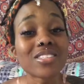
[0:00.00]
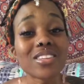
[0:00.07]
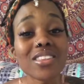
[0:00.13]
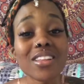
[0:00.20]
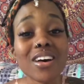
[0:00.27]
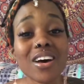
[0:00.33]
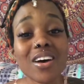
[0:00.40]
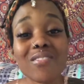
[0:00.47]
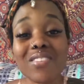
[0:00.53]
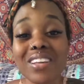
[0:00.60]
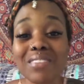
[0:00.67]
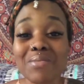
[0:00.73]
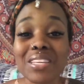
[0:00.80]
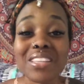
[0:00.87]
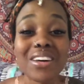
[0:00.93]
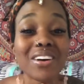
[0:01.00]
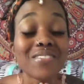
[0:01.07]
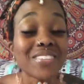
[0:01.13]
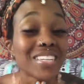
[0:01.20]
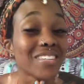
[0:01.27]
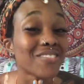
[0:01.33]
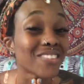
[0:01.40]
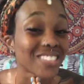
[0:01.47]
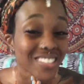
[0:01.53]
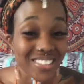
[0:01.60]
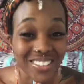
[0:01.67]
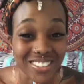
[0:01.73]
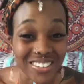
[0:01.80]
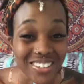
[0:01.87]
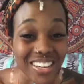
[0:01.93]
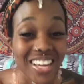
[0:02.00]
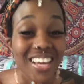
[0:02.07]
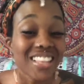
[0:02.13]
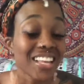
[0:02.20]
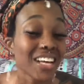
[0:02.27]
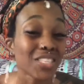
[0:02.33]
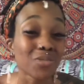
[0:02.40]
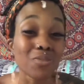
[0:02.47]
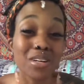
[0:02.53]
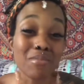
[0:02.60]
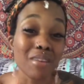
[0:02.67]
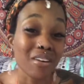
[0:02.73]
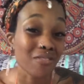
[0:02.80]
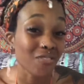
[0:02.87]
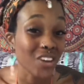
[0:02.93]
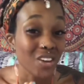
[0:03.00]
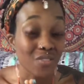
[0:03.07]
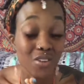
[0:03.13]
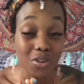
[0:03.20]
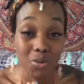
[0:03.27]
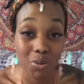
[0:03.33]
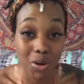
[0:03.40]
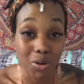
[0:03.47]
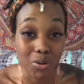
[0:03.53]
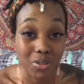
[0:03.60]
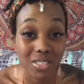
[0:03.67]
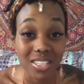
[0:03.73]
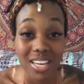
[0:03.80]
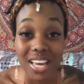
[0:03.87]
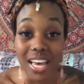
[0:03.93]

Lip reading: to love and be loved in return. That's one of my favorite quotes.